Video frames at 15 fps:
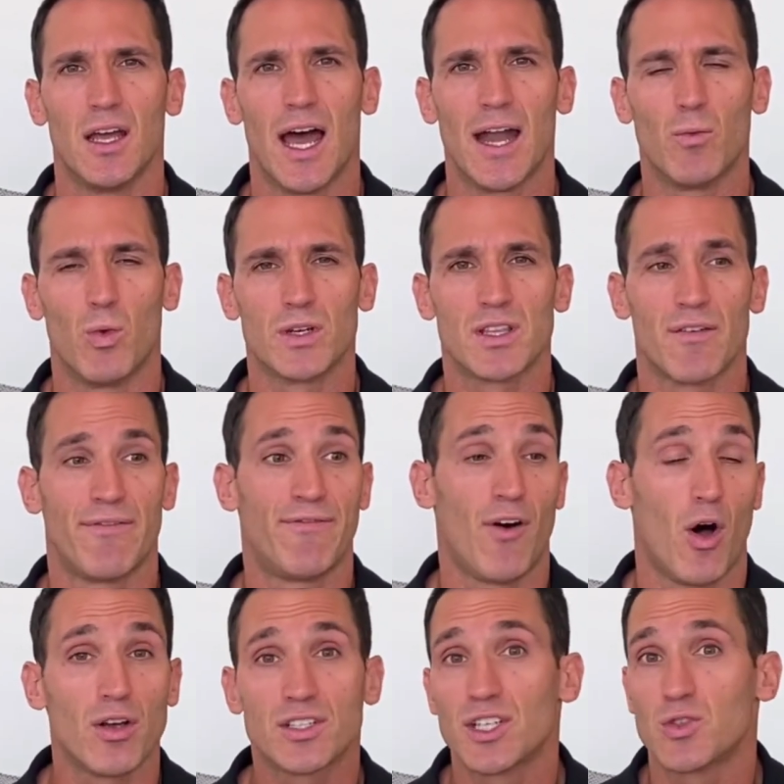And what's the
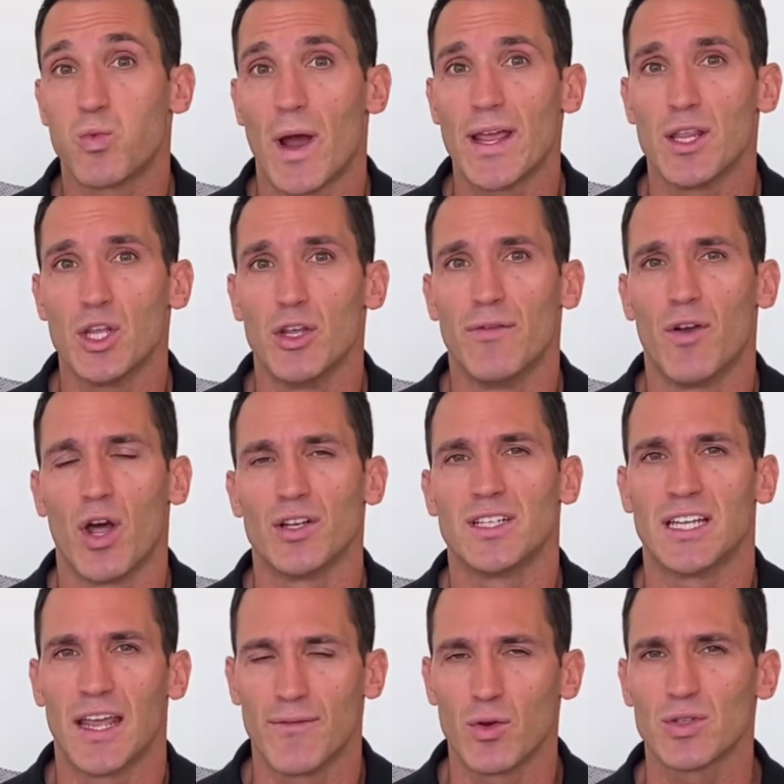fastest way that you've learned to
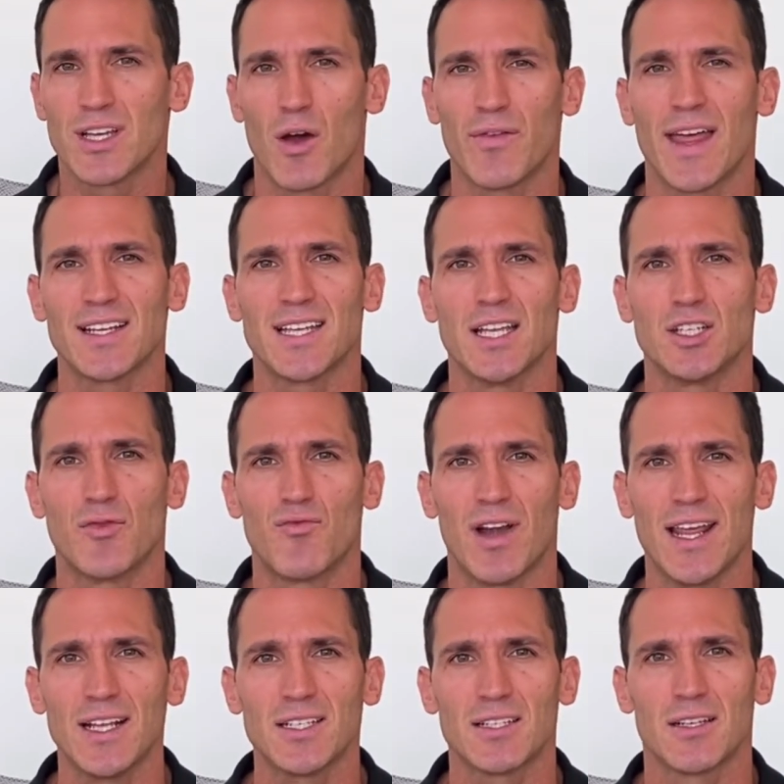give yourself that sense of
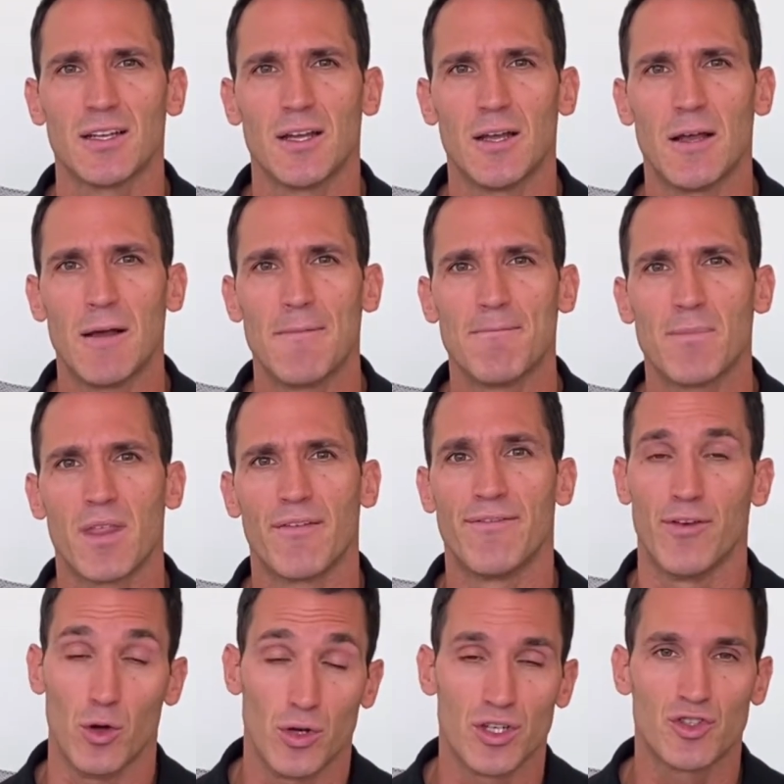release?
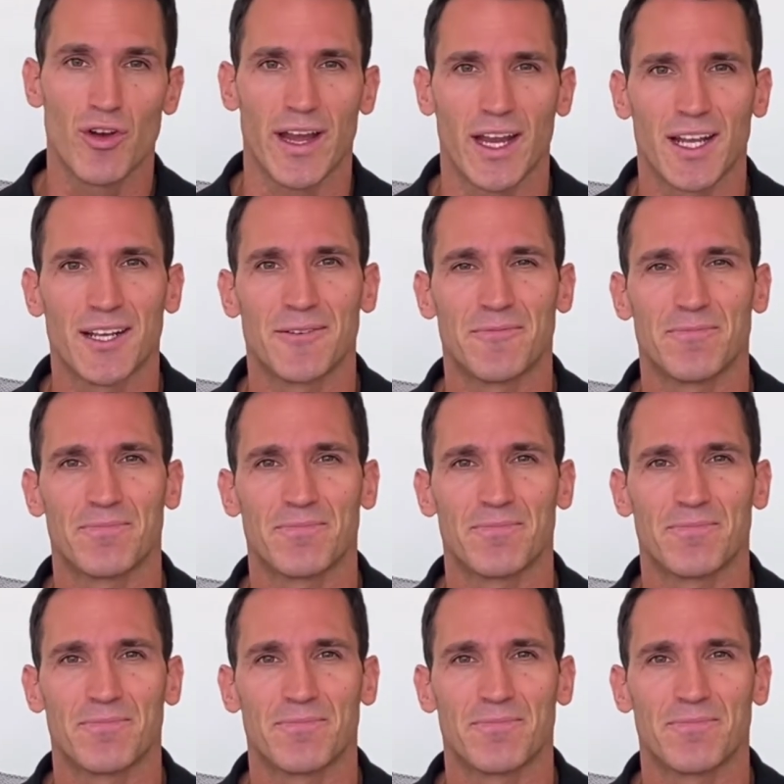Food and drink.